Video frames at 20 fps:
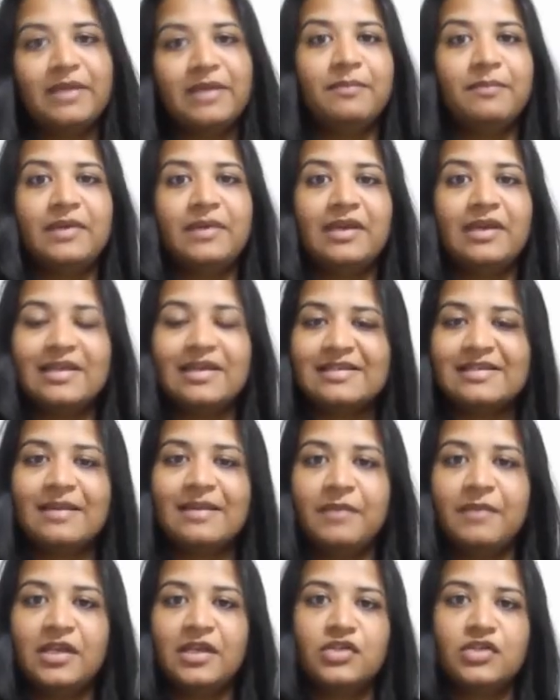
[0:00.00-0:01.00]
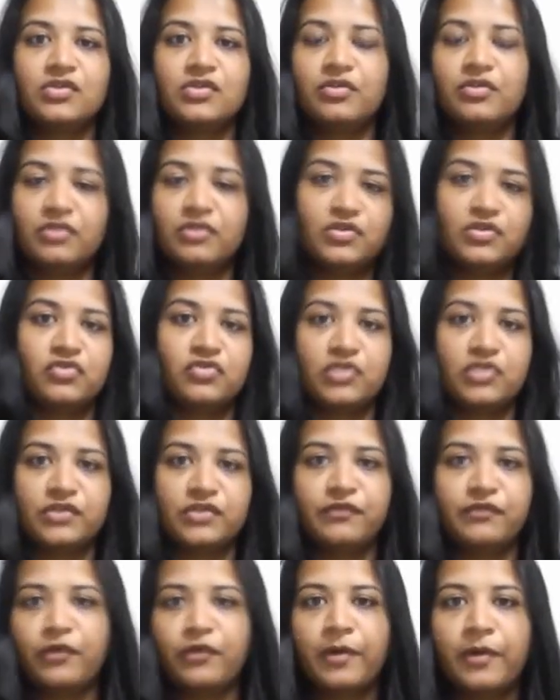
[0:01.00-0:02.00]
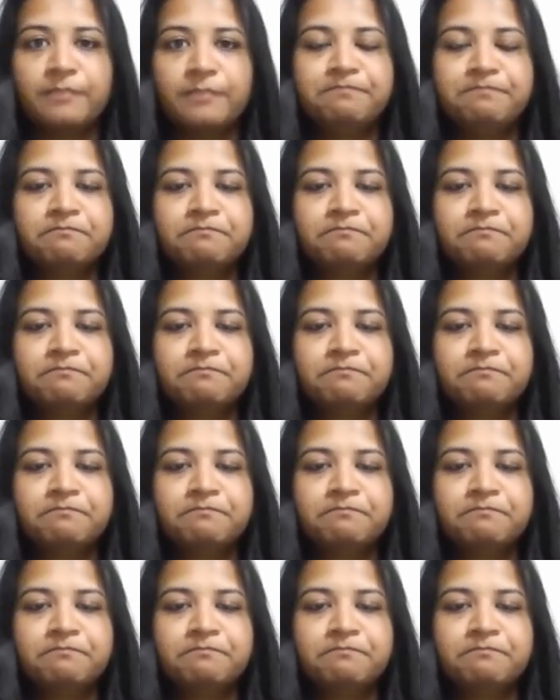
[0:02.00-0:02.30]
PMP examination registration form.